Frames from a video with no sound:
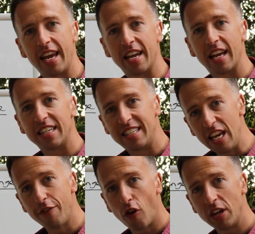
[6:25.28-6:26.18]
in
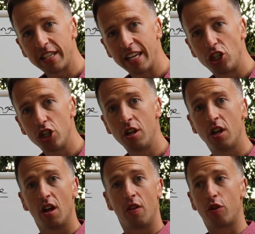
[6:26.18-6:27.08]
deforestation,
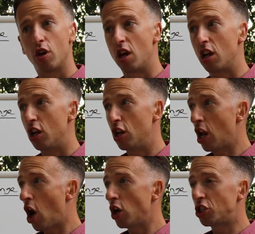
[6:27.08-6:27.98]
the
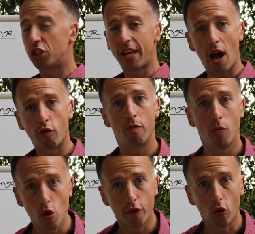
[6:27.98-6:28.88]
large scale
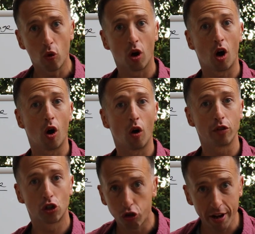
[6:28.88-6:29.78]
removal
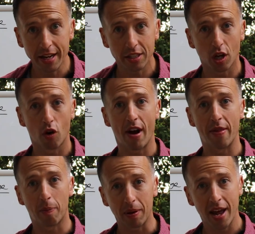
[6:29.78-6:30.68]
of trees
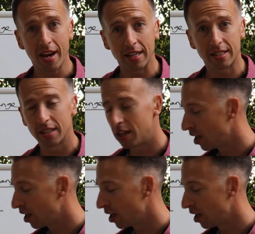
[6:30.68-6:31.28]
around the planet,